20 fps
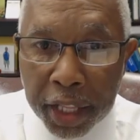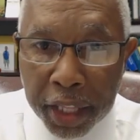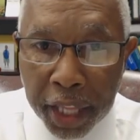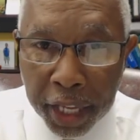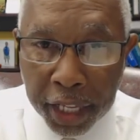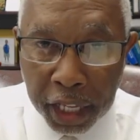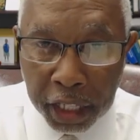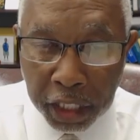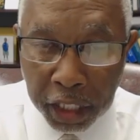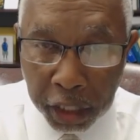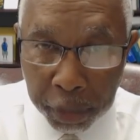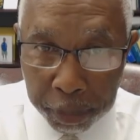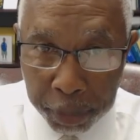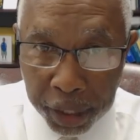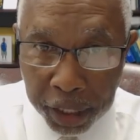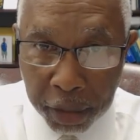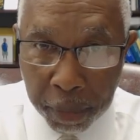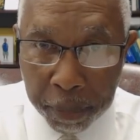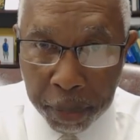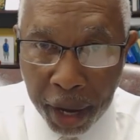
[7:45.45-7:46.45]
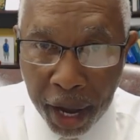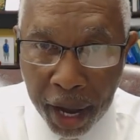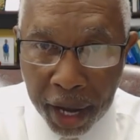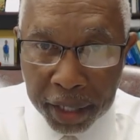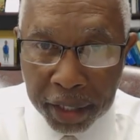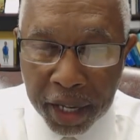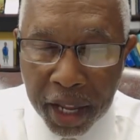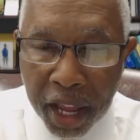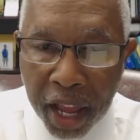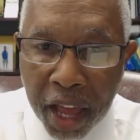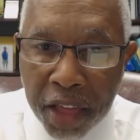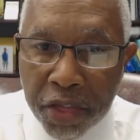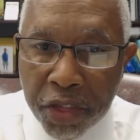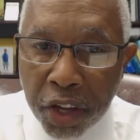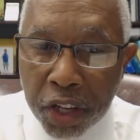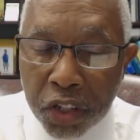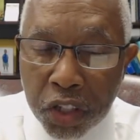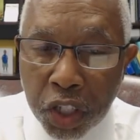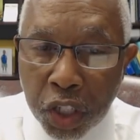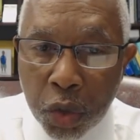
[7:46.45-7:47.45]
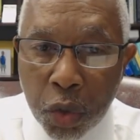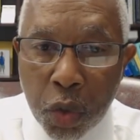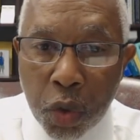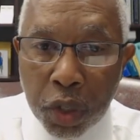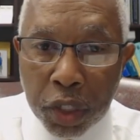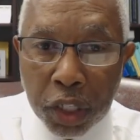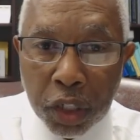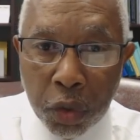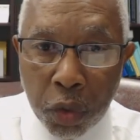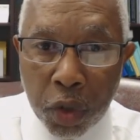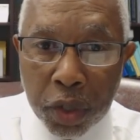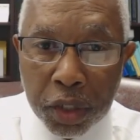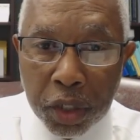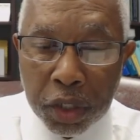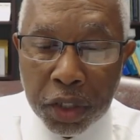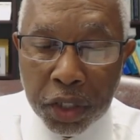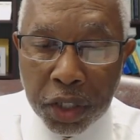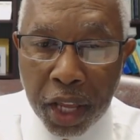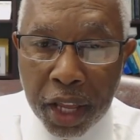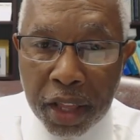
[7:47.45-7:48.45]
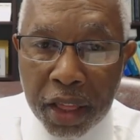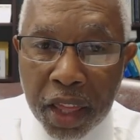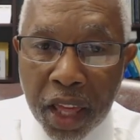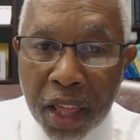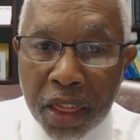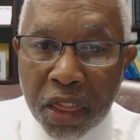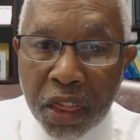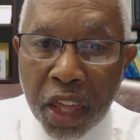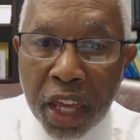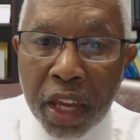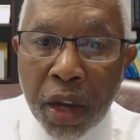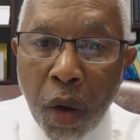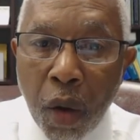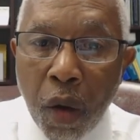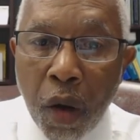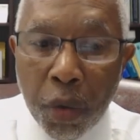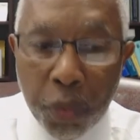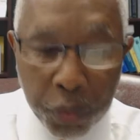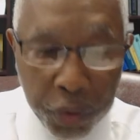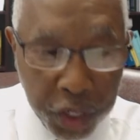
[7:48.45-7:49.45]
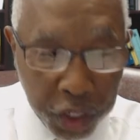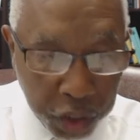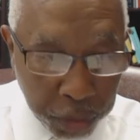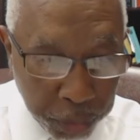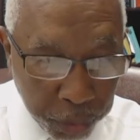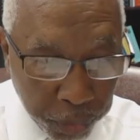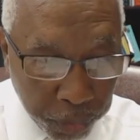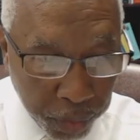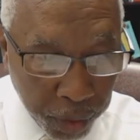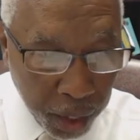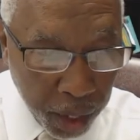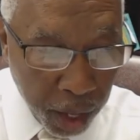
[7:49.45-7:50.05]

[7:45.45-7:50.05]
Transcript: They can be combined, and thus the court are going to say that they are reasonable.